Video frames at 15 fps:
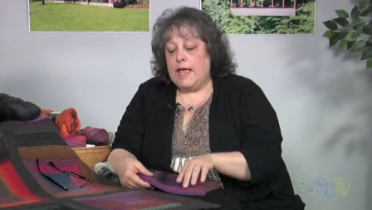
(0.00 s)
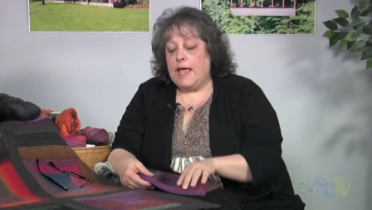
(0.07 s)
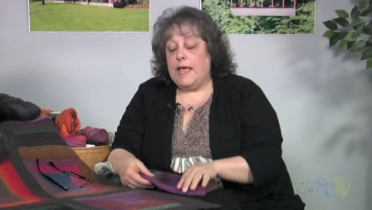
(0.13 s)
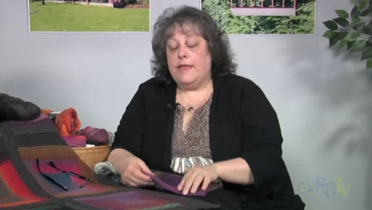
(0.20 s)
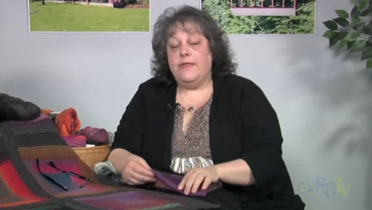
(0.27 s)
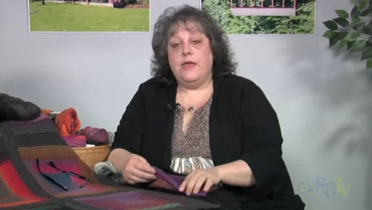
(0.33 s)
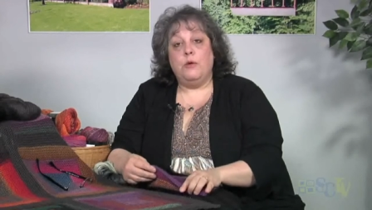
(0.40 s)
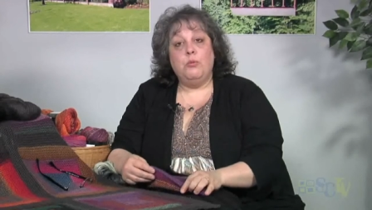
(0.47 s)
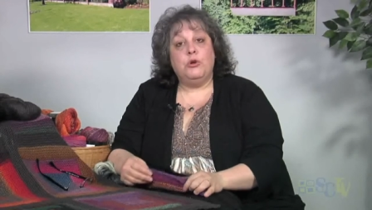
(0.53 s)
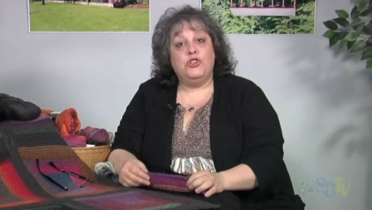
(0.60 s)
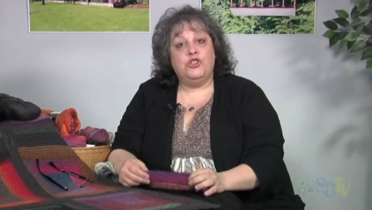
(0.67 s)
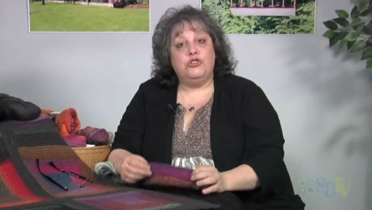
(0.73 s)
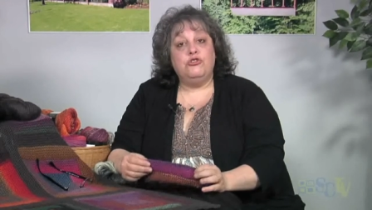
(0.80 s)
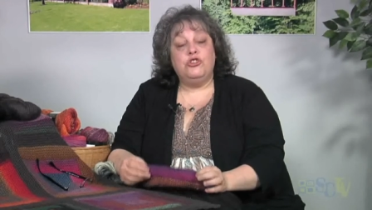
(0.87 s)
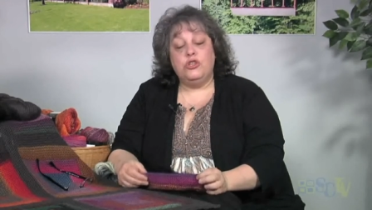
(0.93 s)
and then
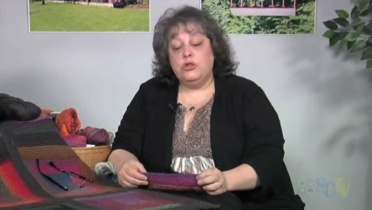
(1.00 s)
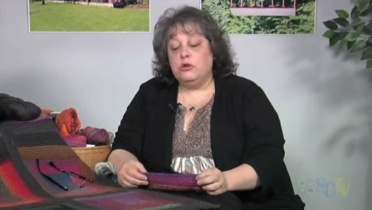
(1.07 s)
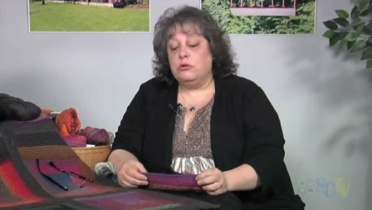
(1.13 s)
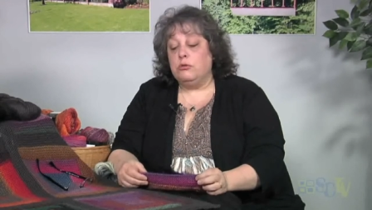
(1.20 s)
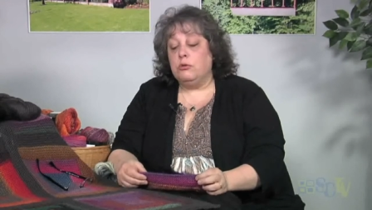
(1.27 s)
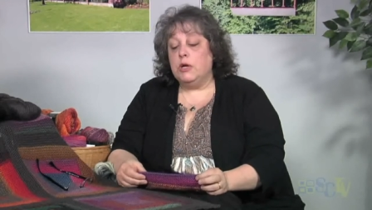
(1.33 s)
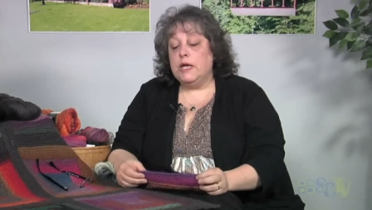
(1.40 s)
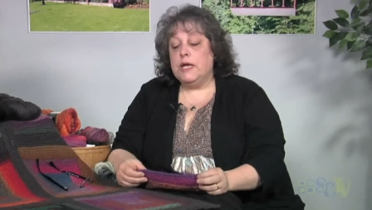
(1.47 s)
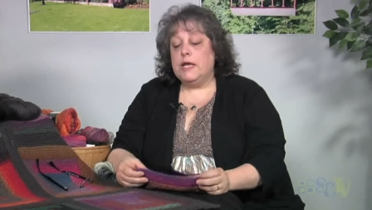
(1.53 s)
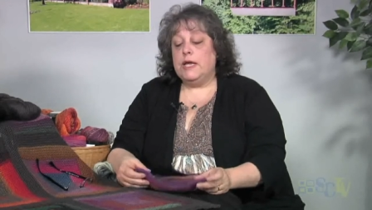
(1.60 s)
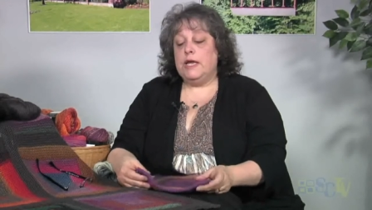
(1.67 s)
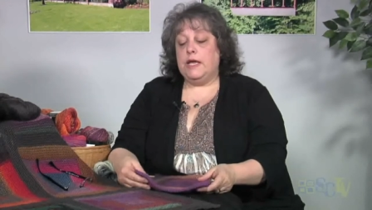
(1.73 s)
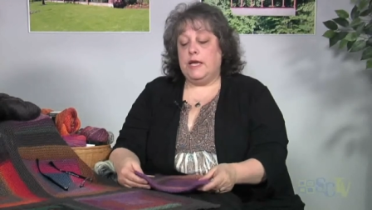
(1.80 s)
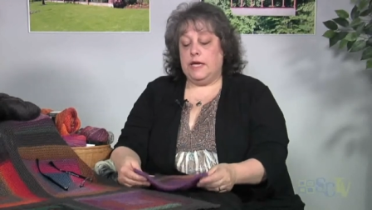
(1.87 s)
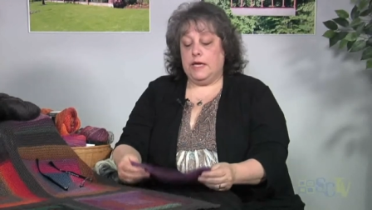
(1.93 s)
what you do
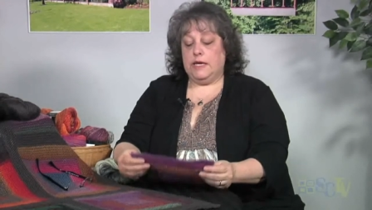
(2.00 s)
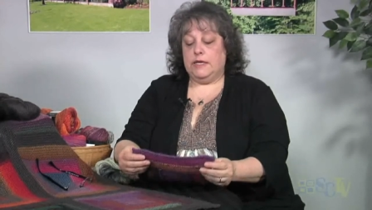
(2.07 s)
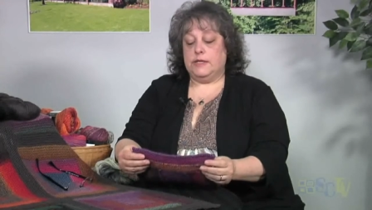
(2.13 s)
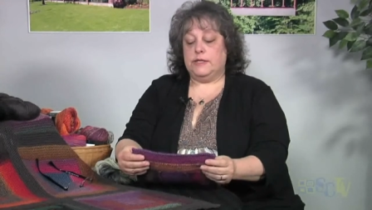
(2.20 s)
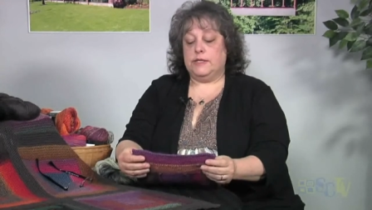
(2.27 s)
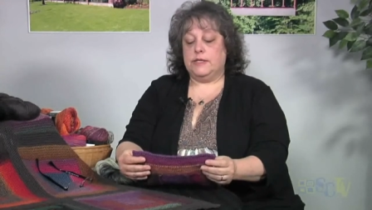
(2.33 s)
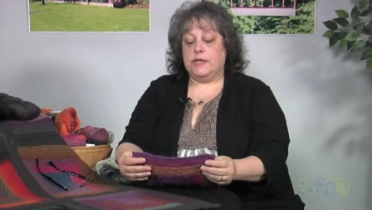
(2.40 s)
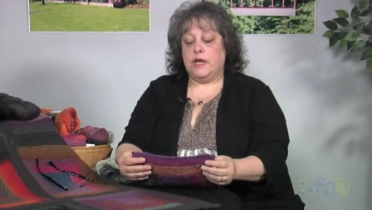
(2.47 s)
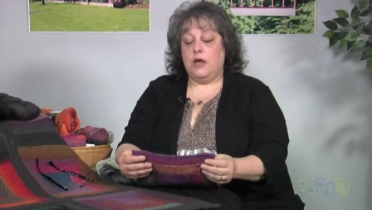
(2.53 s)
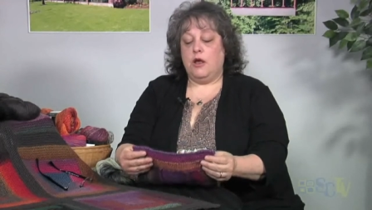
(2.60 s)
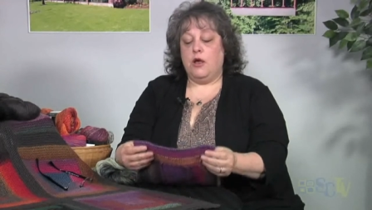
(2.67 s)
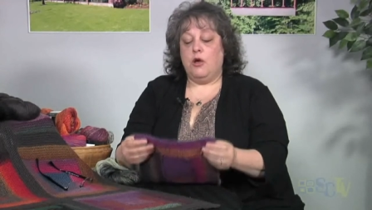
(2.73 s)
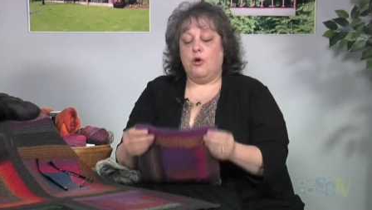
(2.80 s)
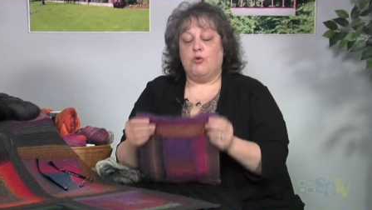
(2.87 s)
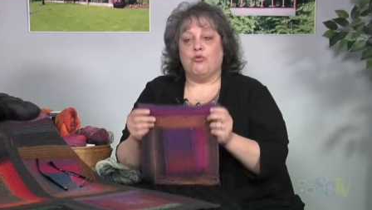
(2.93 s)
is
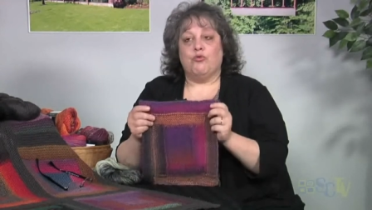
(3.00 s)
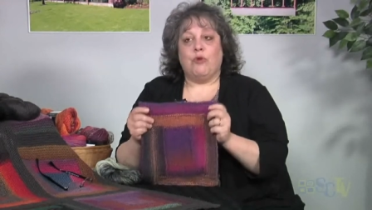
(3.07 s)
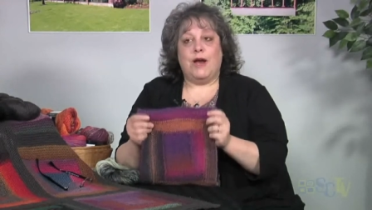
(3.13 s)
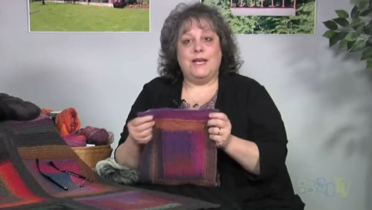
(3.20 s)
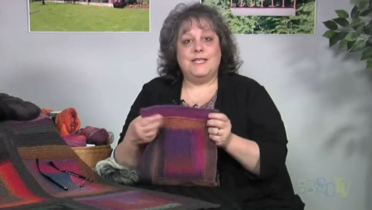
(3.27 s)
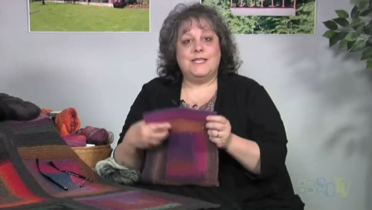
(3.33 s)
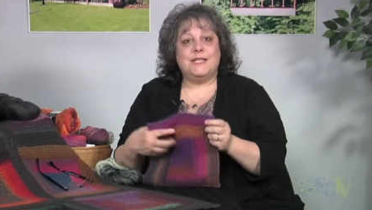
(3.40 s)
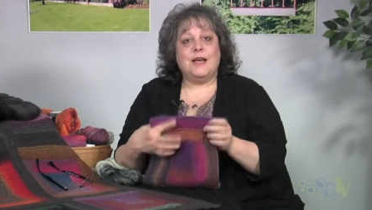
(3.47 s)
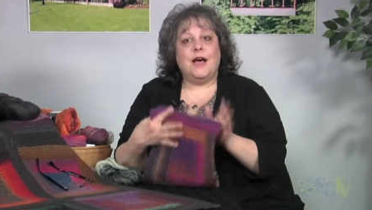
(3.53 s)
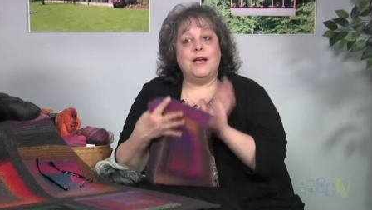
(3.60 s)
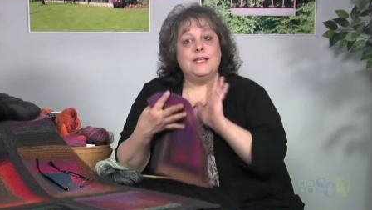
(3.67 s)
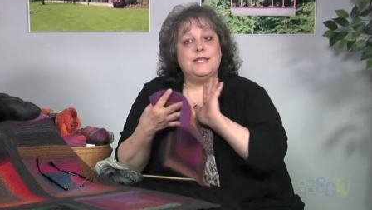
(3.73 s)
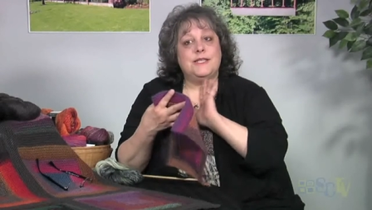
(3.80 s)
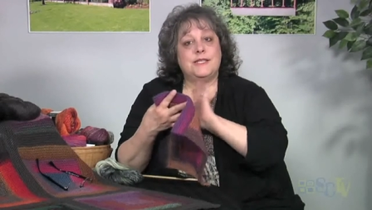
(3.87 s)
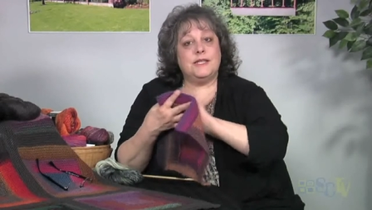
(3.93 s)
right
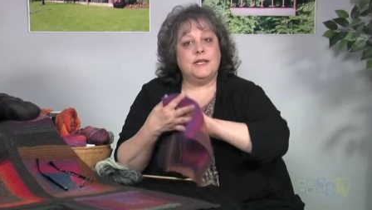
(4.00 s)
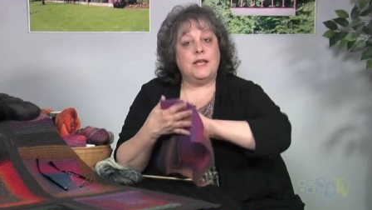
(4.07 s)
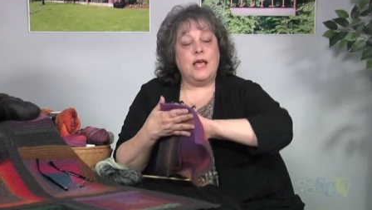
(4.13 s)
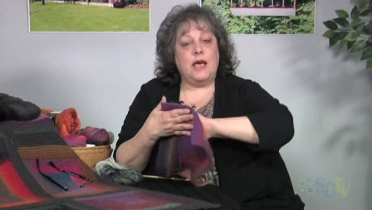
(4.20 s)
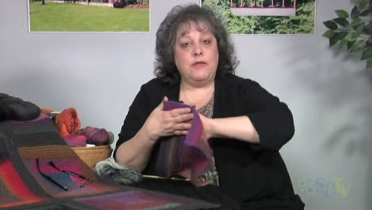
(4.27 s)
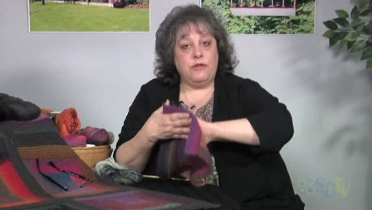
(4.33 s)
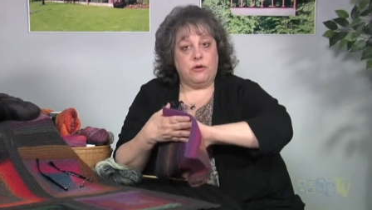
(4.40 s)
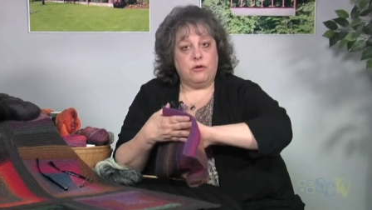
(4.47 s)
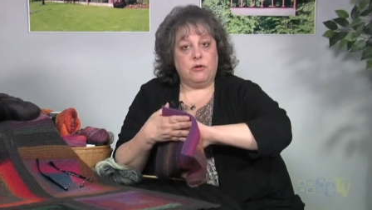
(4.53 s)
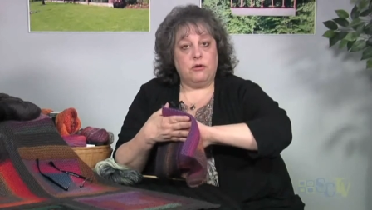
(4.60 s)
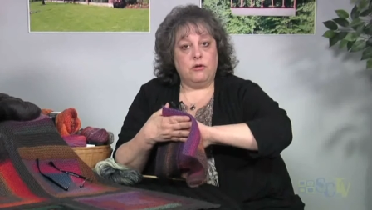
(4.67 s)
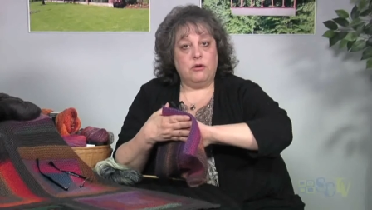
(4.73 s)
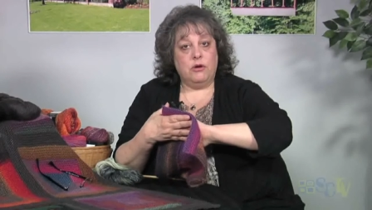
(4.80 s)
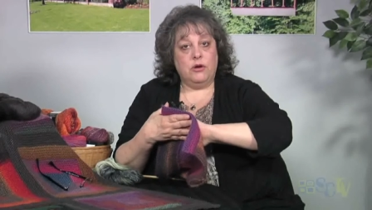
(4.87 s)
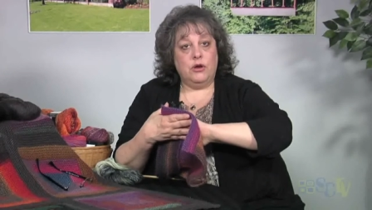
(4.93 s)
sides together,
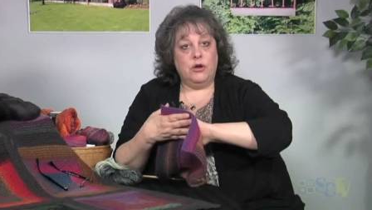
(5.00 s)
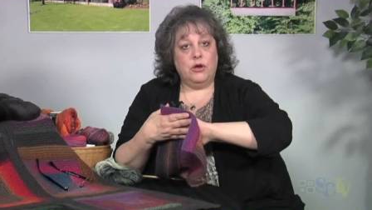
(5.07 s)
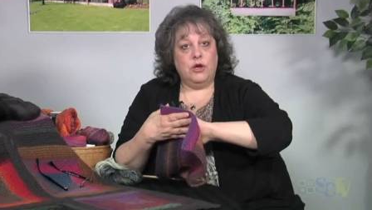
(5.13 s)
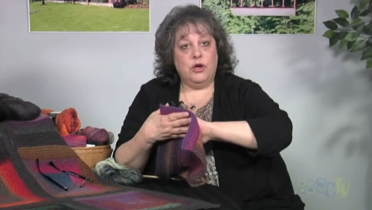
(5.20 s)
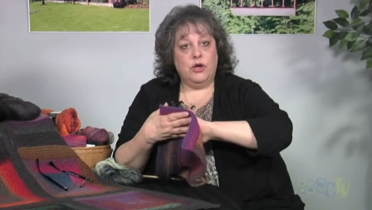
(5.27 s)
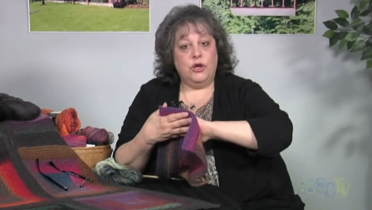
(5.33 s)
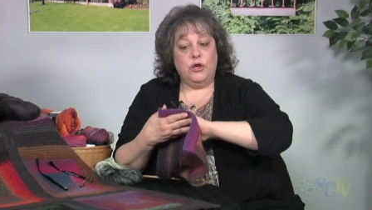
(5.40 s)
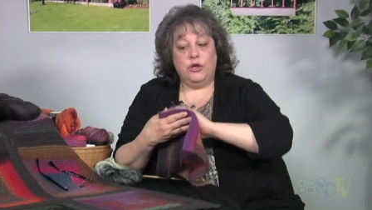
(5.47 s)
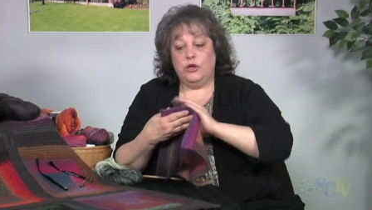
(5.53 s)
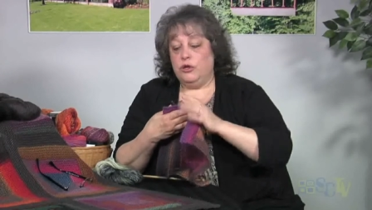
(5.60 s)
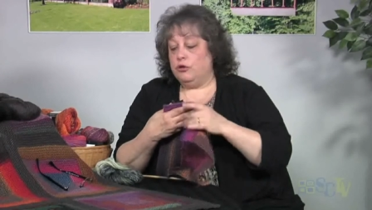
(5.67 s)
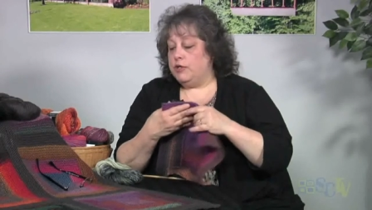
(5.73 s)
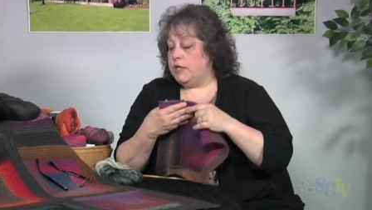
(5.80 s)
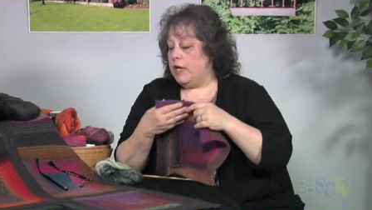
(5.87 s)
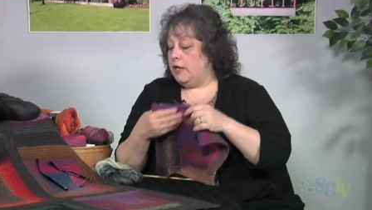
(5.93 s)

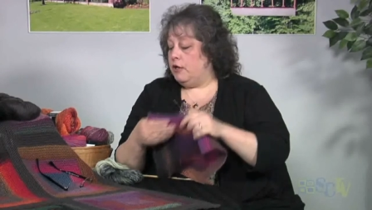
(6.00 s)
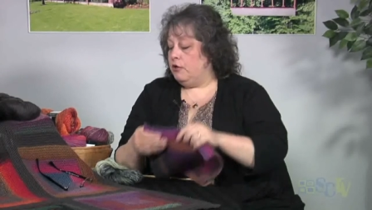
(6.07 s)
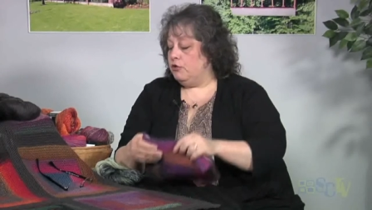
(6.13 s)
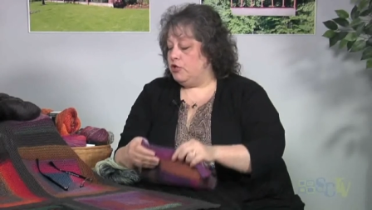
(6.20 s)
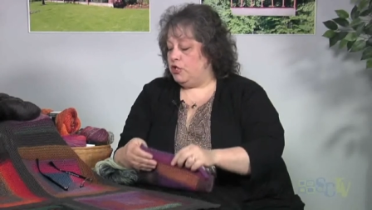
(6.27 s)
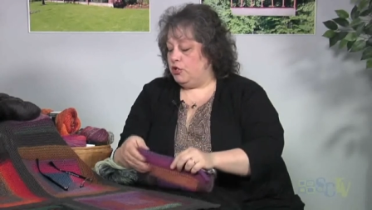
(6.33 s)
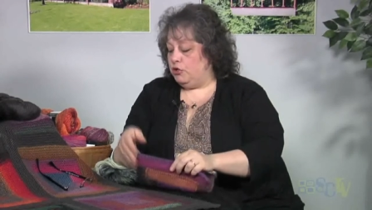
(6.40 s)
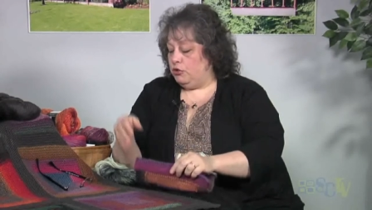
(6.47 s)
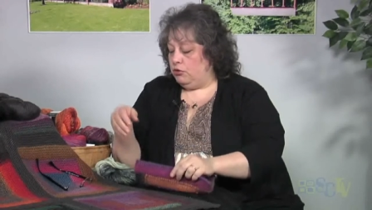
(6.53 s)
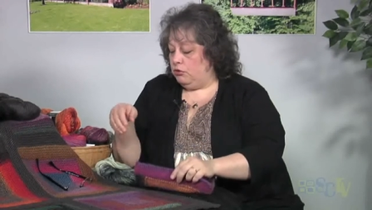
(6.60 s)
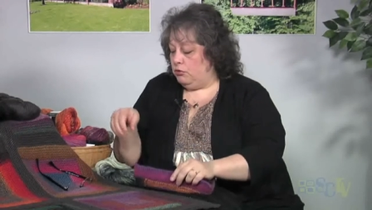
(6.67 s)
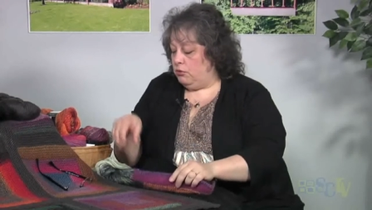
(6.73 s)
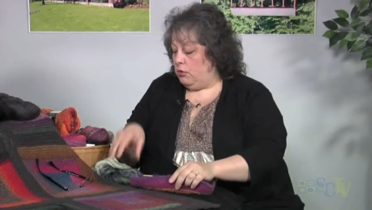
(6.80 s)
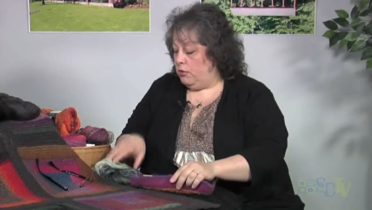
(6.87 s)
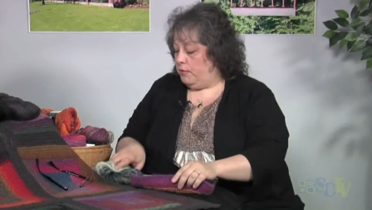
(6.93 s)
you take your
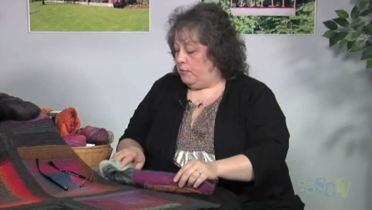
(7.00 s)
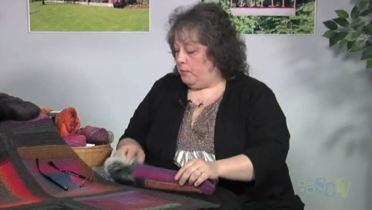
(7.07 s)
two,